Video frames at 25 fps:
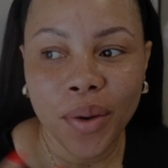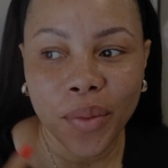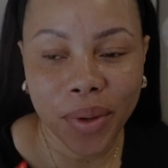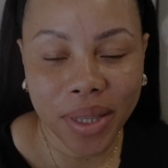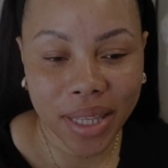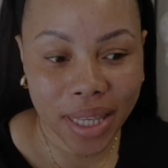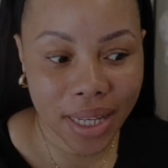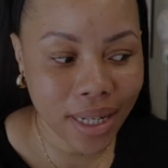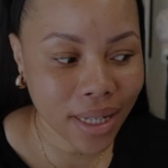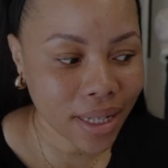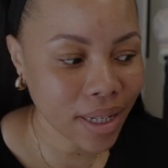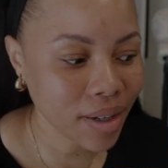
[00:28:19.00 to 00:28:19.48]

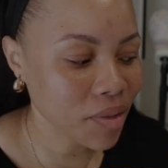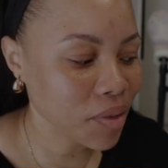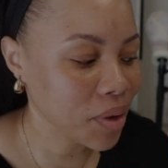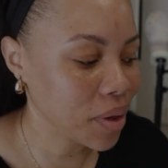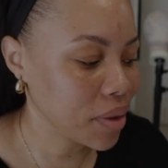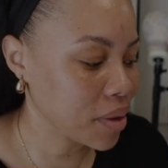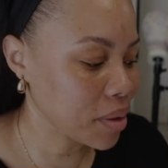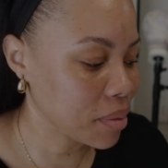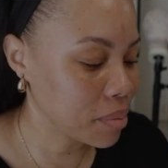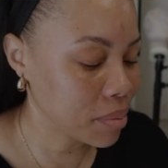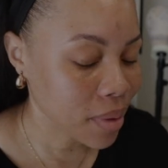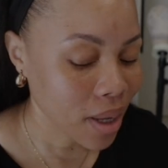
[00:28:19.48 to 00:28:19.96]
We're getting a
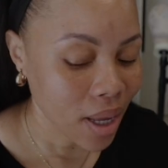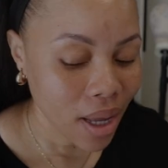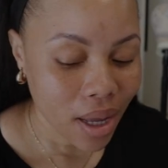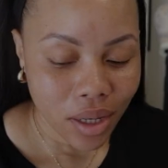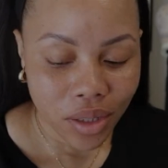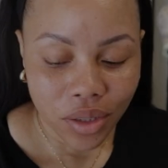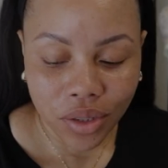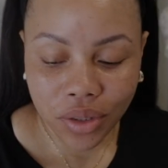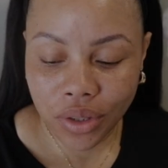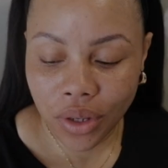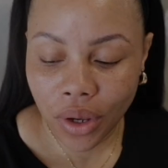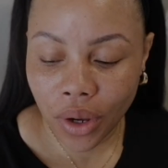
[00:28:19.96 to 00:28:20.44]
rhythm.
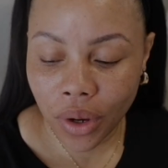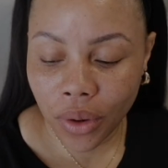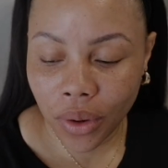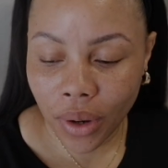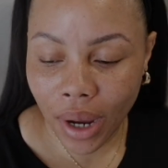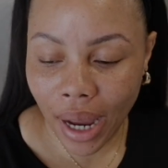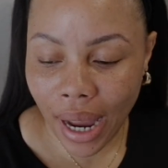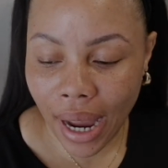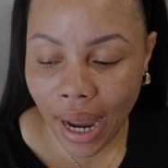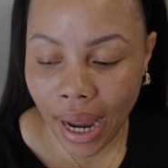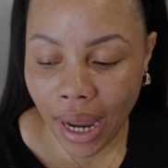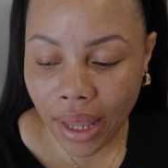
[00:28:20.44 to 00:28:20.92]
So,
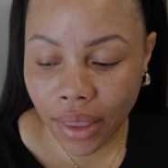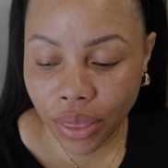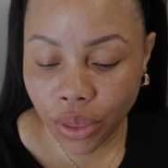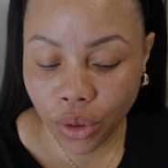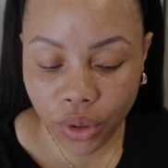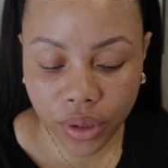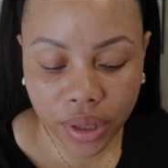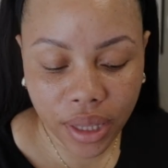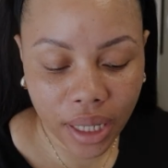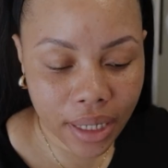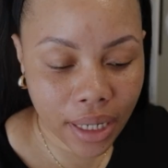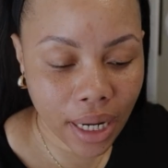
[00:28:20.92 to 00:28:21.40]
I
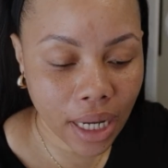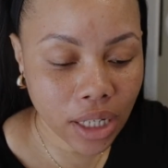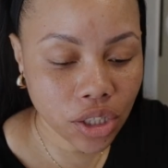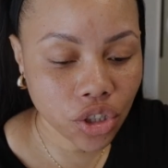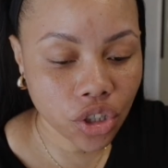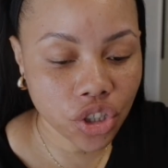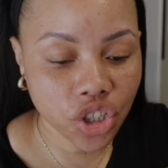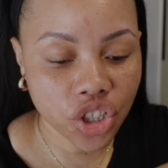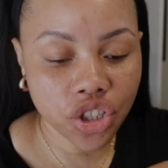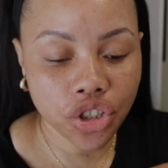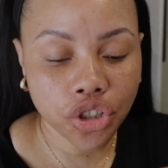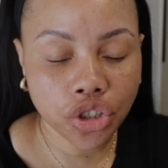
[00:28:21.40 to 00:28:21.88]
thought that I
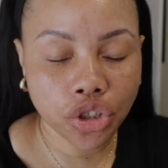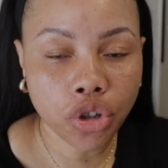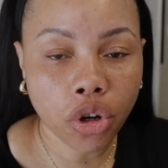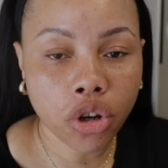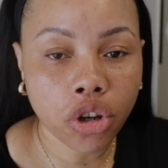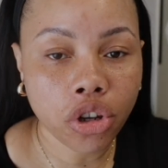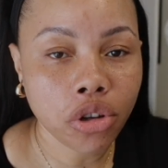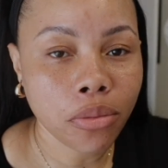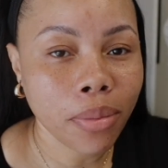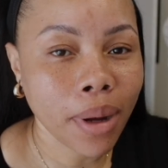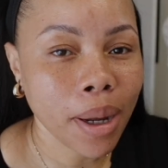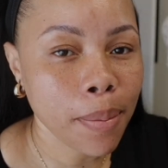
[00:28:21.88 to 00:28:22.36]
should just show
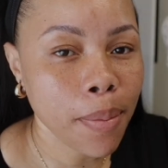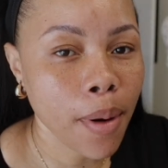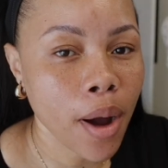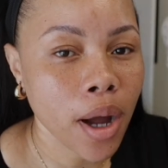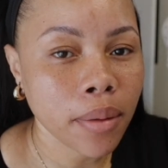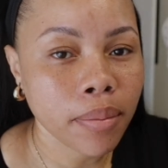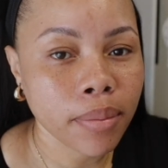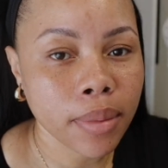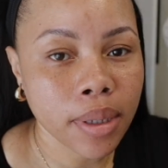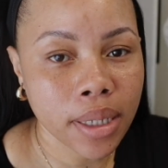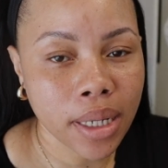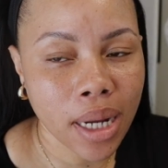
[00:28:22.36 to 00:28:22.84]
you my
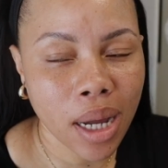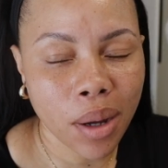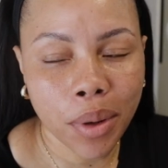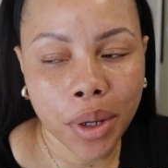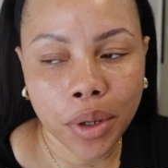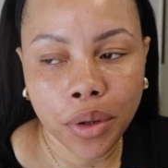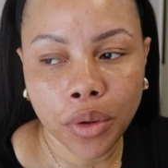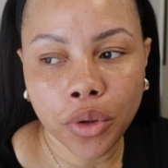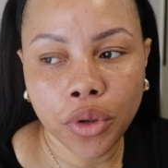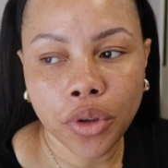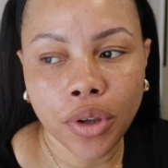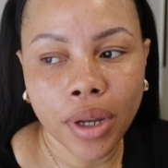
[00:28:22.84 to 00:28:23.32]
apartment now.
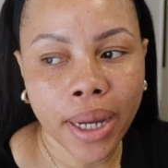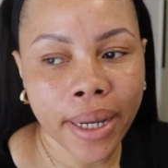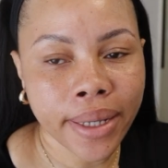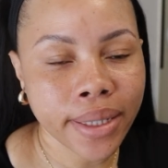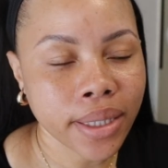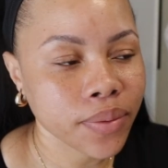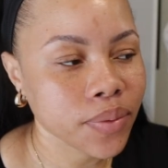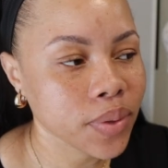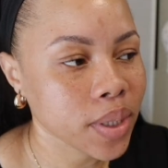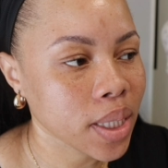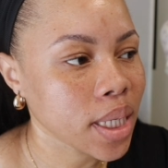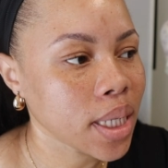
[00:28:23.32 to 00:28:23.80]
I know you guys
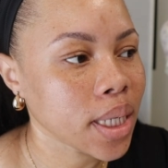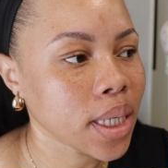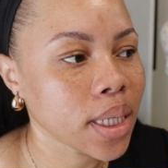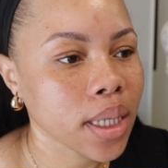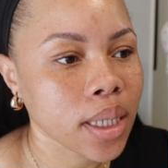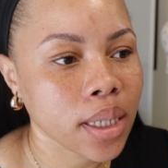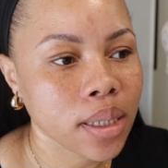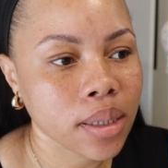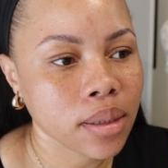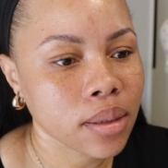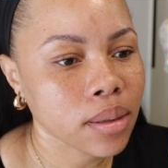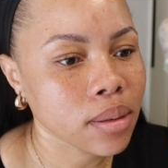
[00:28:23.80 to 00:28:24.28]
have seen it
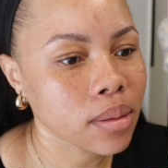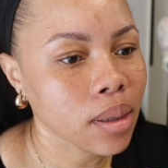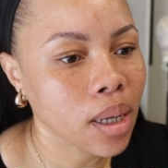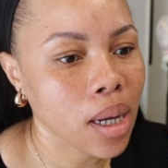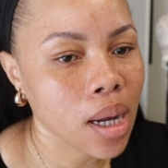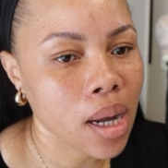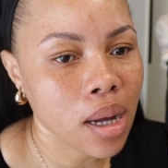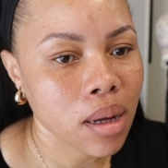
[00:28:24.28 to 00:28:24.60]
in,